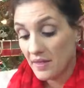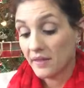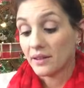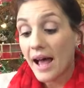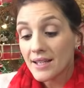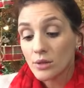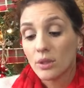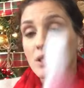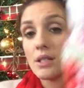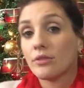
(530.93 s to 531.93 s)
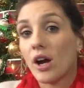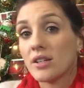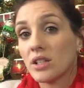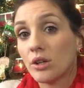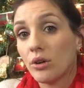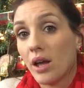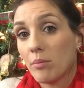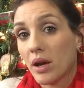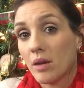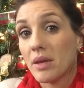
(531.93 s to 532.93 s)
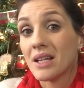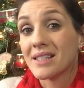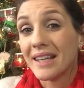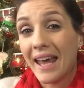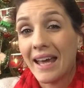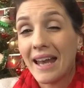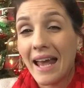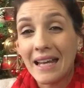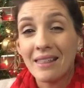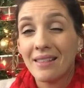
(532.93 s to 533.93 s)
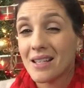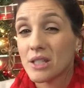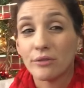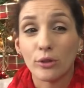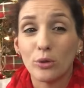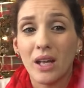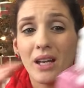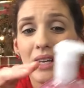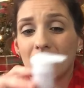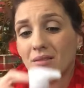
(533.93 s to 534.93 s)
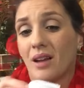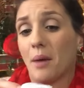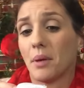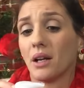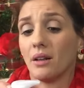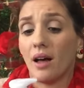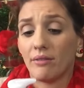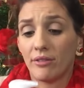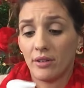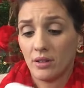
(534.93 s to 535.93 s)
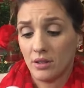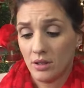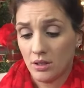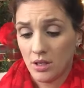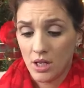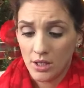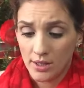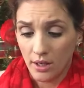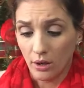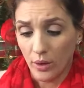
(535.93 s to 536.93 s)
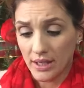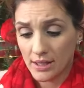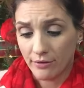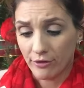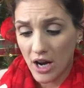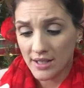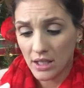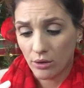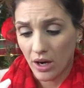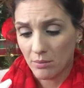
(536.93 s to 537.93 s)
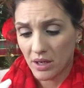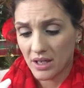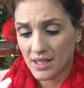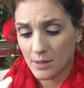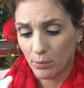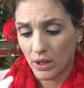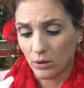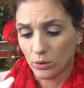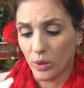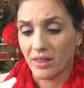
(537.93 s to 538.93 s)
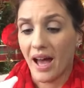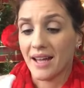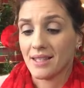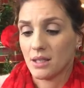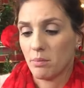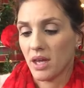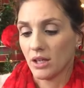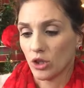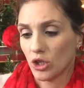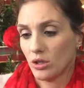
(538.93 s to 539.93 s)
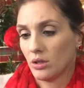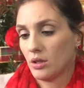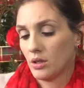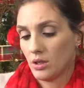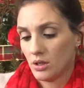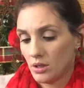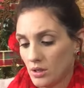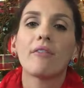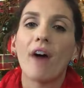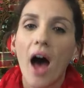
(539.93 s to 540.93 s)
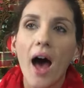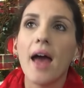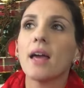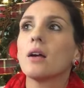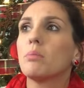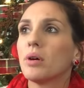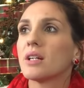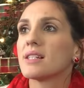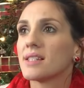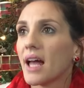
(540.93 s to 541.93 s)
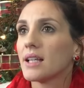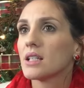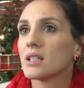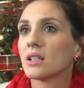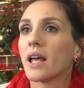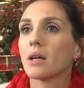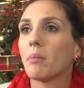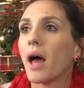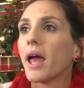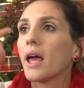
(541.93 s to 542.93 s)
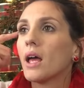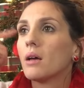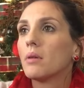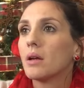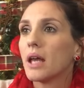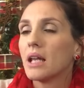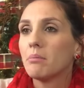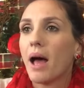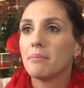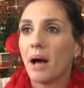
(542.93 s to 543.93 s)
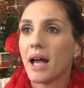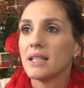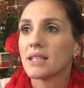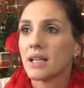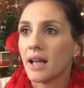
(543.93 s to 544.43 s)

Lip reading: And then the last one is Frosted Cranberry, because again, anything that has fruit in it, I'm gonna love. So it's Frosted Cranberry sprinkled with iced peach. If I could put a scent to like my in my mind